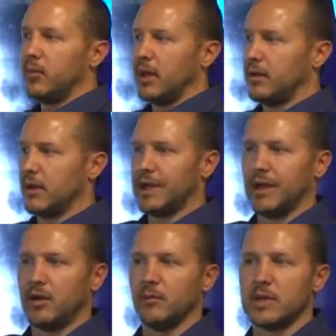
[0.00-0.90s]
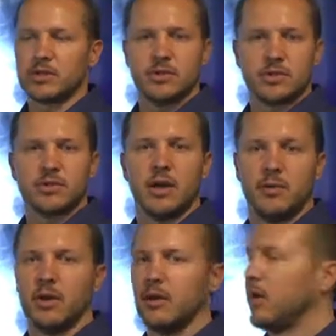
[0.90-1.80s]
But again, our mission is to try to
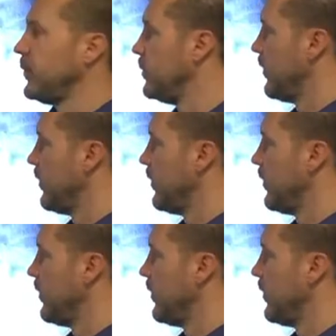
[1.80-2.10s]
help you